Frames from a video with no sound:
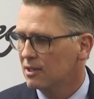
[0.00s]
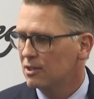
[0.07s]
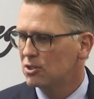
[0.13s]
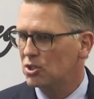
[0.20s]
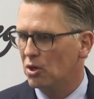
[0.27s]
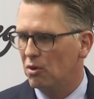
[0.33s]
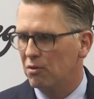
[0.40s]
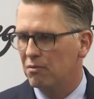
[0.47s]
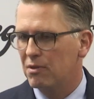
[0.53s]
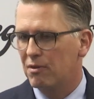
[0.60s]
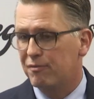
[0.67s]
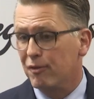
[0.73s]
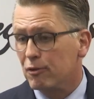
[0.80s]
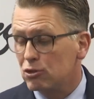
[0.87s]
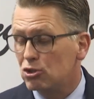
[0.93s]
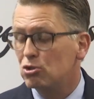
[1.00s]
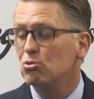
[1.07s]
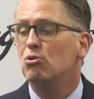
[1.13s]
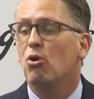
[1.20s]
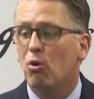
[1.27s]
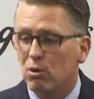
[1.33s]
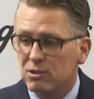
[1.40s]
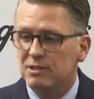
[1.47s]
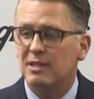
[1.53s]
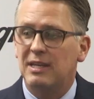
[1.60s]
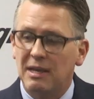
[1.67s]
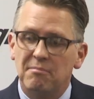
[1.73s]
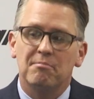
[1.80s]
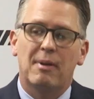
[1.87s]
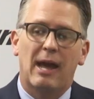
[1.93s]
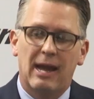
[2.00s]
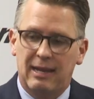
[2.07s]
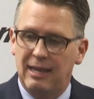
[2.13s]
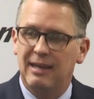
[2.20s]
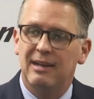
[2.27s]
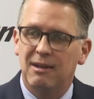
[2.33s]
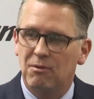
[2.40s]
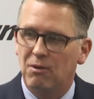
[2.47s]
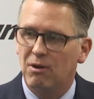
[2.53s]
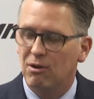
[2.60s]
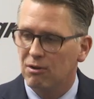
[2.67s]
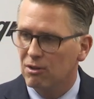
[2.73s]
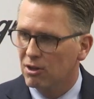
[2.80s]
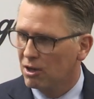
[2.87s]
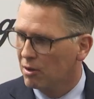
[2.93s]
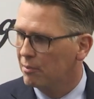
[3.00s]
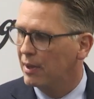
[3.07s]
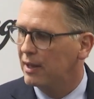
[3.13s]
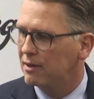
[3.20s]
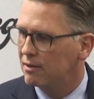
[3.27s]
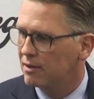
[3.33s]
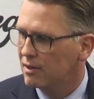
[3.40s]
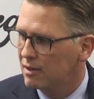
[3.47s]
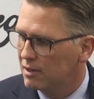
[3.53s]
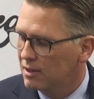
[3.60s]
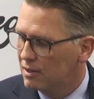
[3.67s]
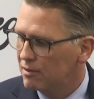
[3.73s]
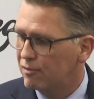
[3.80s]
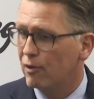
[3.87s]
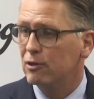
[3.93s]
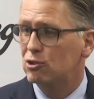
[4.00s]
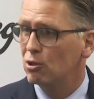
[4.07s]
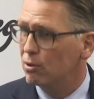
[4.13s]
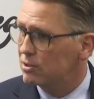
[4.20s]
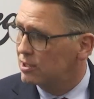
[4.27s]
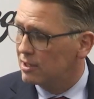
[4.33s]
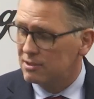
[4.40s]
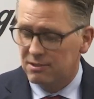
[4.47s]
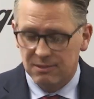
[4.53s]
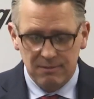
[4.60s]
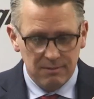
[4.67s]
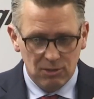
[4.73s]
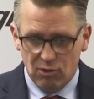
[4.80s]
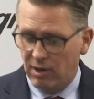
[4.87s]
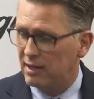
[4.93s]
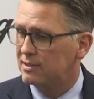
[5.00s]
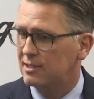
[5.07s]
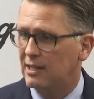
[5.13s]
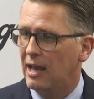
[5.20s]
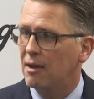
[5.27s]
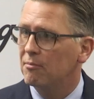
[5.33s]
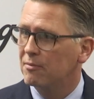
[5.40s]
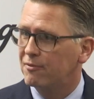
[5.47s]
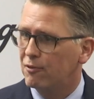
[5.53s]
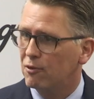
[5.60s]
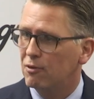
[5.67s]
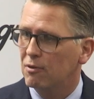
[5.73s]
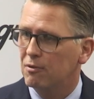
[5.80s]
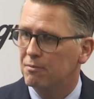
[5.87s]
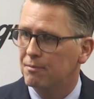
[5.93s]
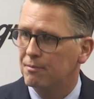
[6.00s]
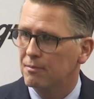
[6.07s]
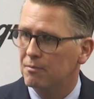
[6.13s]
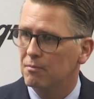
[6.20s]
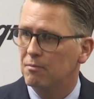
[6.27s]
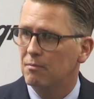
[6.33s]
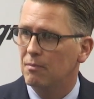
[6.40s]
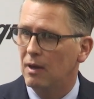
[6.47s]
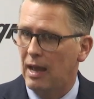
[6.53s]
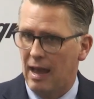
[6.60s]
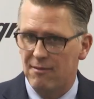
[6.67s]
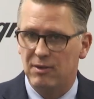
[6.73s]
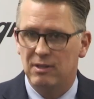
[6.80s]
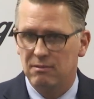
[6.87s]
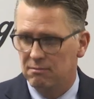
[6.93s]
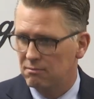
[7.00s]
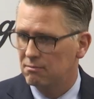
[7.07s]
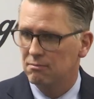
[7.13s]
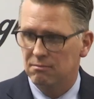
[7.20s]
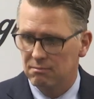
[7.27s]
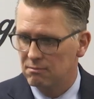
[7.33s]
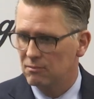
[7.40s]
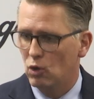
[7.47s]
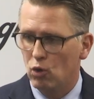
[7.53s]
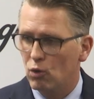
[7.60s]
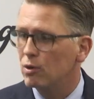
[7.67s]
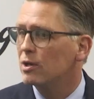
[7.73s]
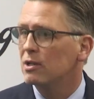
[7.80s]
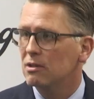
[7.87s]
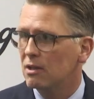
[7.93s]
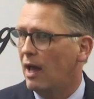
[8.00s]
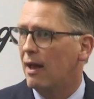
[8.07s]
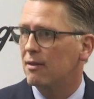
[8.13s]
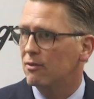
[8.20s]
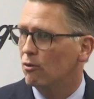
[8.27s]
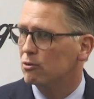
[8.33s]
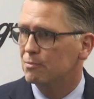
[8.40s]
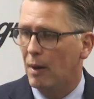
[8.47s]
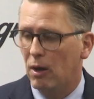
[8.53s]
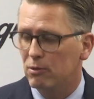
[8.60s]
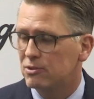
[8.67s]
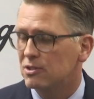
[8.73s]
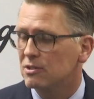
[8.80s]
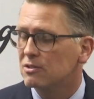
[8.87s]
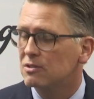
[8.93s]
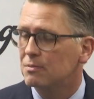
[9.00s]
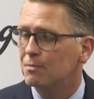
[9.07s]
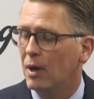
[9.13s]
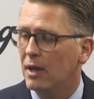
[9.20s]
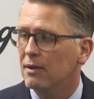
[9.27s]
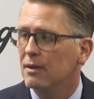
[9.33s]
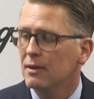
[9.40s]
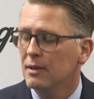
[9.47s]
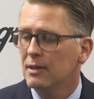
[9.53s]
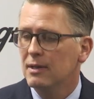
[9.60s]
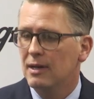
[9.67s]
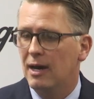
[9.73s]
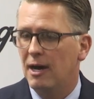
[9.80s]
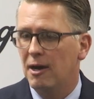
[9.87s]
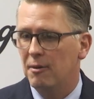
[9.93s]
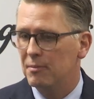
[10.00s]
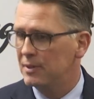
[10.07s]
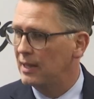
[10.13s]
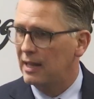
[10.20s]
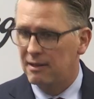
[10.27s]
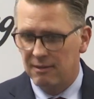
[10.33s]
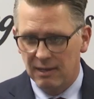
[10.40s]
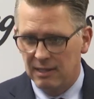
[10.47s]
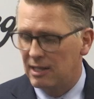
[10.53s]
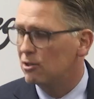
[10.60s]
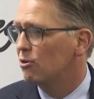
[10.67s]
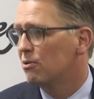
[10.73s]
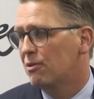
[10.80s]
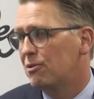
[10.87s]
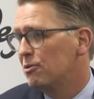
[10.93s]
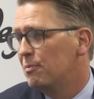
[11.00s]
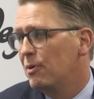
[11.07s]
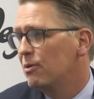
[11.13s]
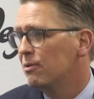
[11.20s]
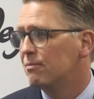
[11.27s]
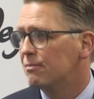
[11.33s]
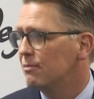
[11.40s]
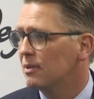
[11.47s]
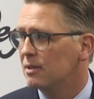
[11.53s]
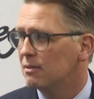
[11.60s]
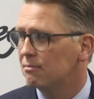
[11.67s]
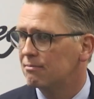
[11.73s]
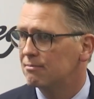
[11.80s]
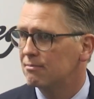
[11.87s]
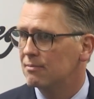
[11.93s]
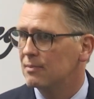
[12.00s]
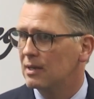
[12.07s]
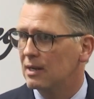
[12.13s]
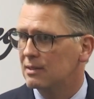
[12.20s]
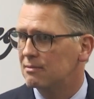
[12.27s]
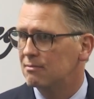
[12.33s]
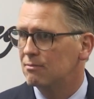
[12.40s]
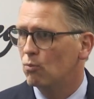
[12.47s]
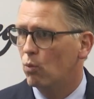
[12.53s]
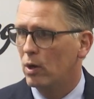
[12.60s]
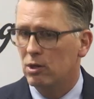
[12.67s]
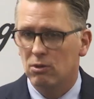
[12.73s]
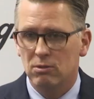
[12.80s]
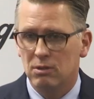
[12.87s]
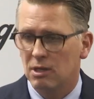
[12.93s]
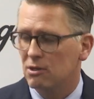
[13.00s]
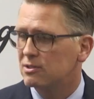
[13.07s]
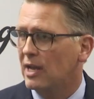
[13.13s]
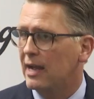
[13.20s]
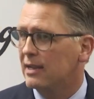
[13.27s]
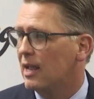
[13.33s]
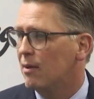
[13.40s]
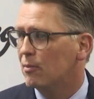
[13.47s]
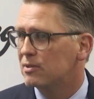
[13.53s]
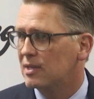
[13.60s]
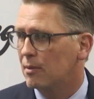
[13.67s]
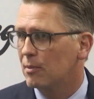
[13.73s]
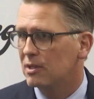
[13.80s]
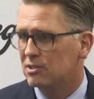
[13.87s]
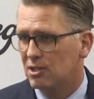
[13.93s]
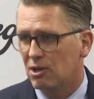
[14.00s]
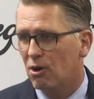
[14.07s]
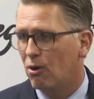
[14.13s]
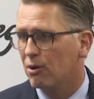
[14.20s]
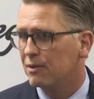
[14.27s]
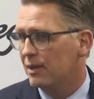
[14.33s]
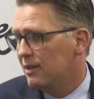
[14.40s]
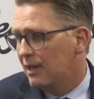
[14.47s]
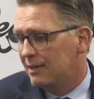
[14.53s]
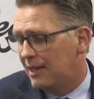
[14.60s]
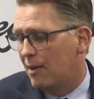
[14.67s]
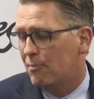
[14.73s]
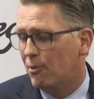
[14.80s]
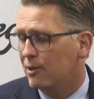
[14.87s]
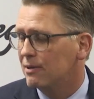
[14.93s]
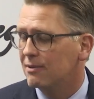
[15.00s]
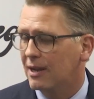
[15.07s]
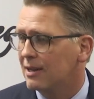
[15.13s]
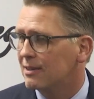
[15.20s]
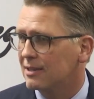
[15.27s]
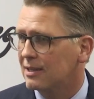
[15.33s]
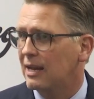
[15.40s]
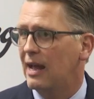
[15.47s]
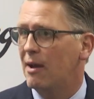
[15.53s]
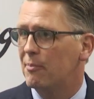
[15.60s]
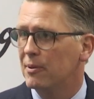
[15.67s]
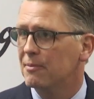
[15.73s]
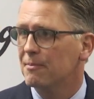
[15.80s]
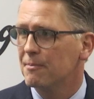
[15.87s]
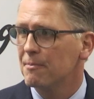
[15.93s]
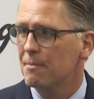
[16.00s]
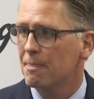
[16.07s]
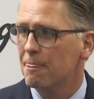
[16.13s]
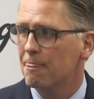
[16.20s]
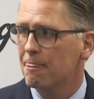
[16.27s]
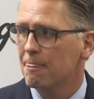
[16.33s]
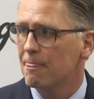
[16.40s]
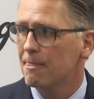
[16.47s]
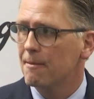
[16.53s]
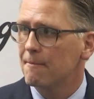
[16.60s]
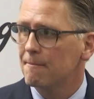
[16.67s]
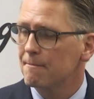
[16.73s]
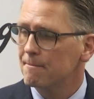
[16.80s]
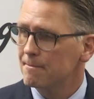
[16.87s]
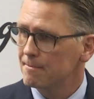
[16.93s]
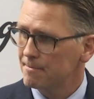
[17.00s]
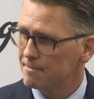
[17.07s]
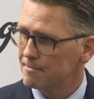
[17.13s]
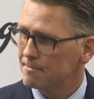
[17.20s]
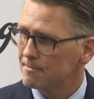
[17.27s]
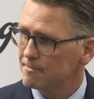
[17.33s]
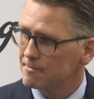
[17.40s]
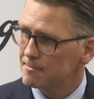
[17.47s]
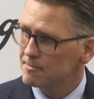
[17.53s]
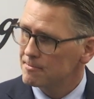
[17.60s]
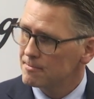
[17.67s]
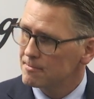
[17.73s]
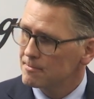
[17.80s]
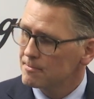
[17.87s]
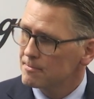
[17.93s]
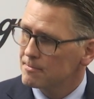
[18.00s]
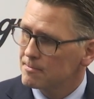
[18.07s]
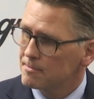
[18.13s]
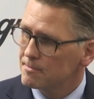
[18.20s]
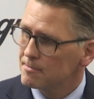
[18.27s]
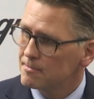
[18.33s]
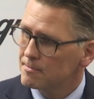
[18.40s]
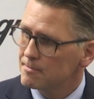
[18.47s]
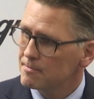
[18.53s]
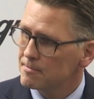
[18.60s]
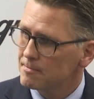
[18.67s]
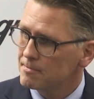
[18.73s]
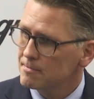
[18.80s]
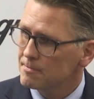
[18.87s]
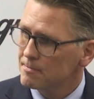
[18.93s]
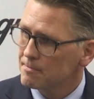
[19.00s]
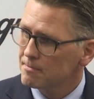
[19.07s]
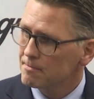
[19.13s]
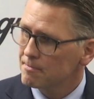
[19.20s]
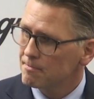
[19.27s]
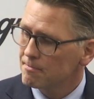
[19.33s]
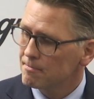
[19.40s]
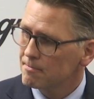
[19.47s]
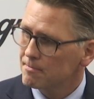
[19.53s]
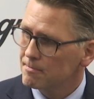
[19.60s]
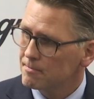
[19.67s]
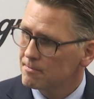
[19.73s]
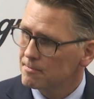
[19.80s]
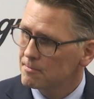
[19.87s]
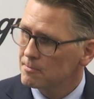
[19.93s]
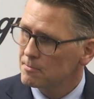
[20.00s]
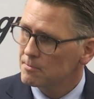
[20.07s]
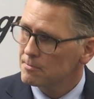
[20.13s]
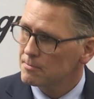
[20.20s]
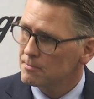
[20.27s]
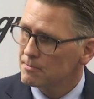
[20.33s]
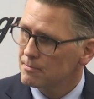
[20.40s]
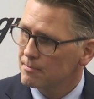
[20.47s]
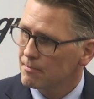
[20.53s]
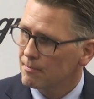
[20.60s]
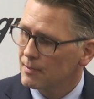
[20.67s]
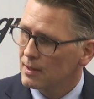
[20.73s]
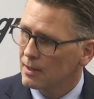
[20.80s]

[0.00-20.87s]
So their first two goals to get back in it are a little bit fortuitous. Credit to them for having earning that those bounces, but. Um, and then and then you're in the third period in, in a one you know tie game with 10 minutes to go, and then at that point anything can happen. That kid line, uh, Erie, Isak, and Viktor, just what did you put together?